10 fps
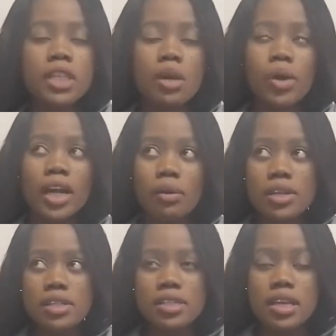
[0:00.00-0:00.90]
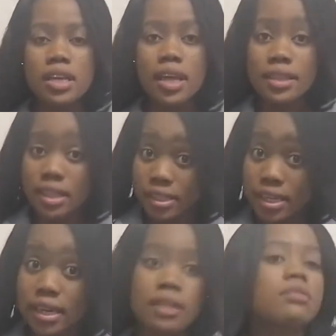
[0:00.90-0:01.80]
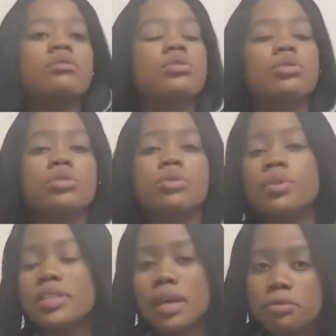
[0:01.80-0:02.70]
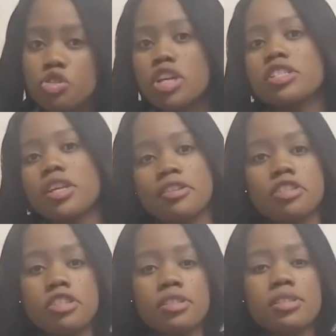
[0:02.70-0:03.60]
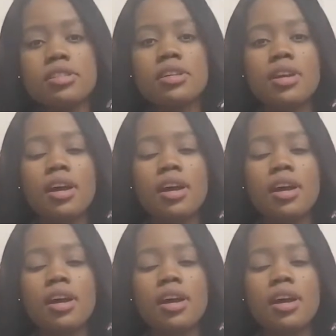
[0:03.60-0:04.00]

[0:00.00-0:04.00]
while I was there at the teller doing some transactions,